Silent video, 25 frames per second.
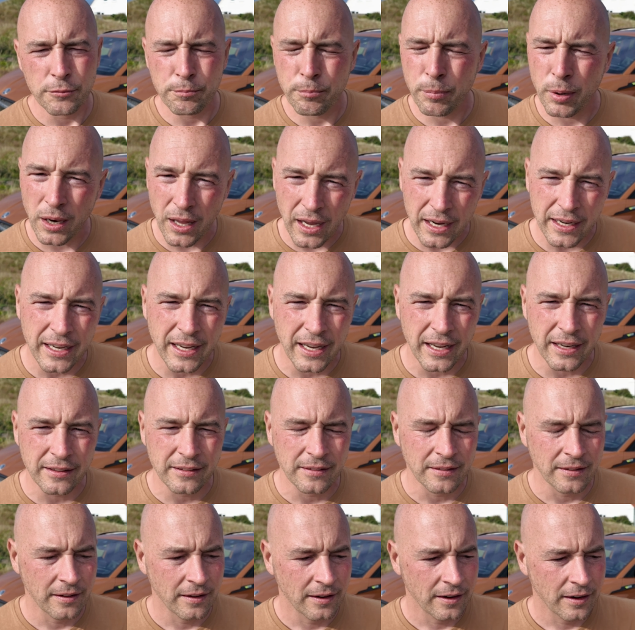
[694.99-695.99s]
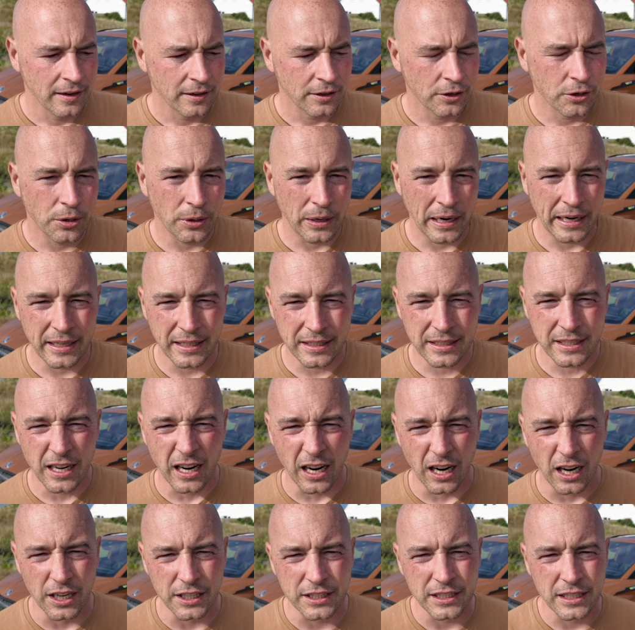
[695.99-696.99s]
plug in, credit
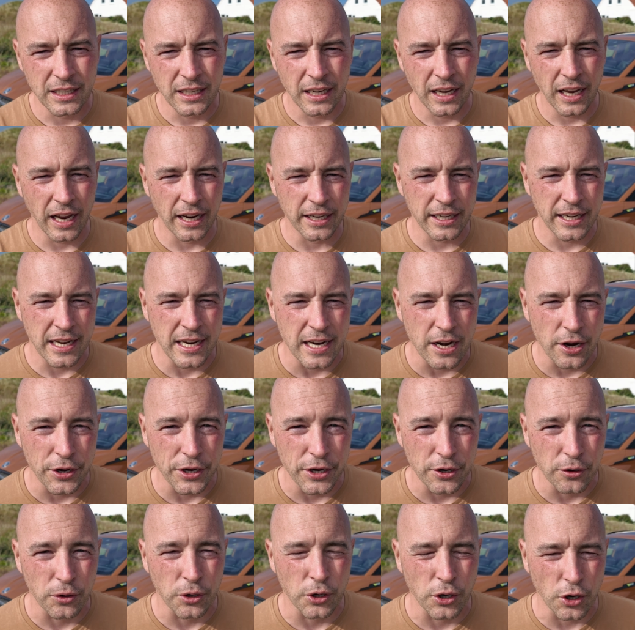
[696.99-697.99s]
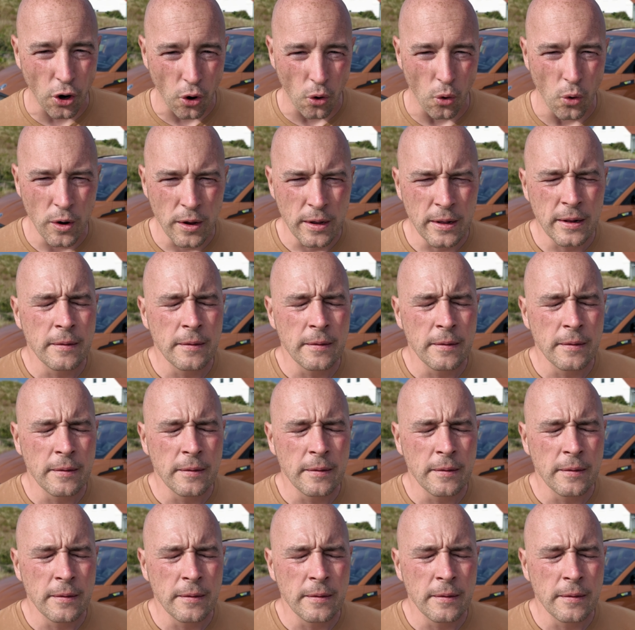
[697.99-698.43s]
card, and here you go.